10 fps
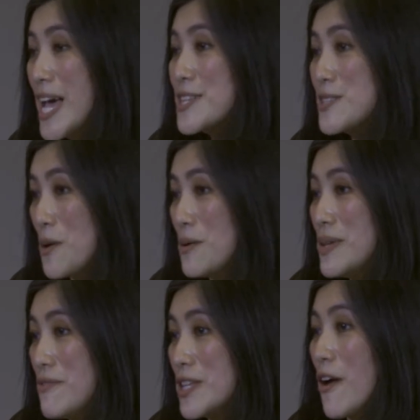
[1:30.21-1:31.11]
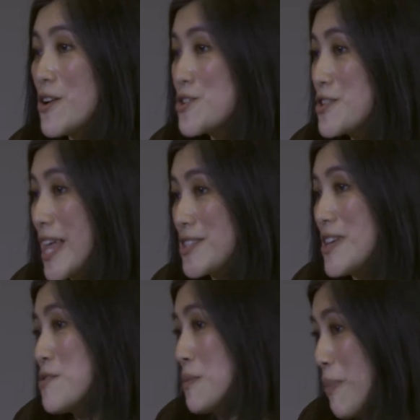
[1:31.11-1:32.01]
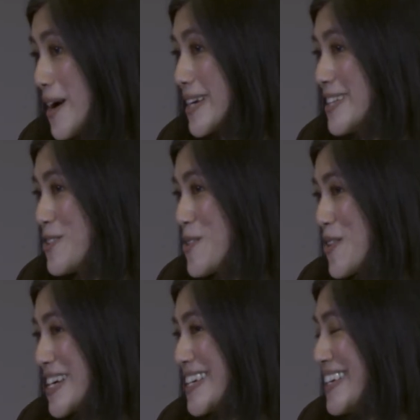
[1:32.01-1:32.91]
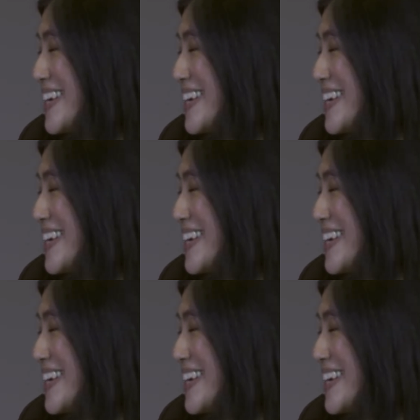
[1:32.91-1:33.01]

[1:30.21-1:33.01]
so even larger than Central Park in New York.